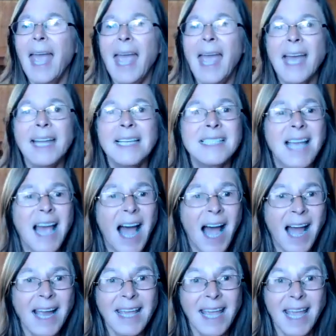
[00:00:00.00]
And
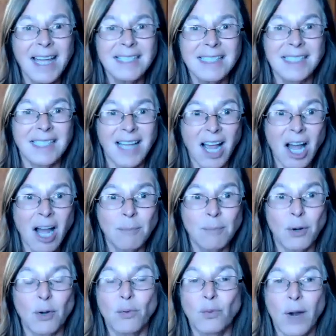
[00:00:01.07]
I ended up
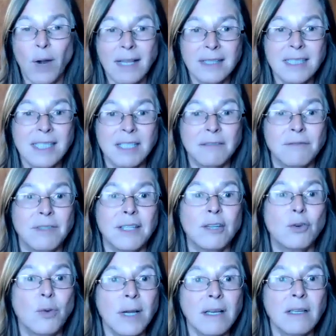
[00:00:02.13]
relatively
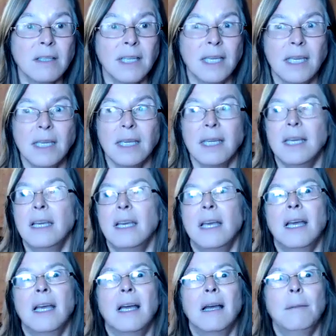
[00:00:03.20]
quickly
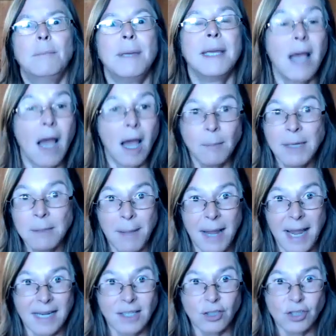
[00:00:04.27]
becoming
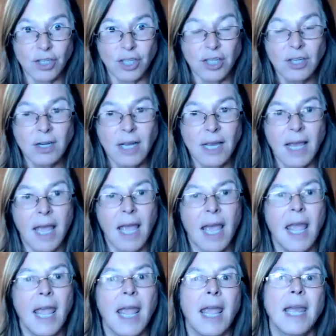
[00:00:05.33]
manager,
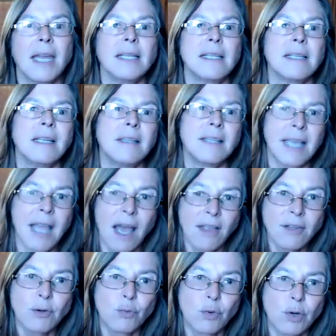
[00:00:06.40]
and the
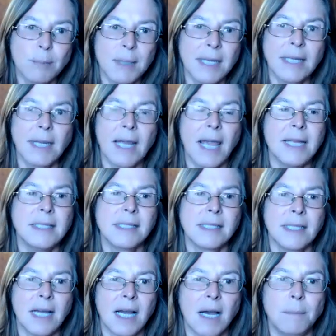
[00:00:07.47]
other woman
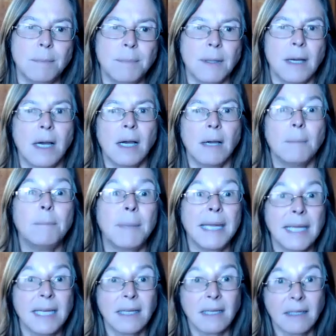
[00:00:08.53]
ended up
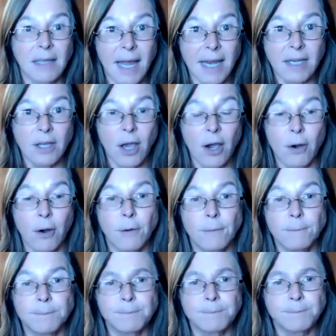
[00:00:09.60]
being let go.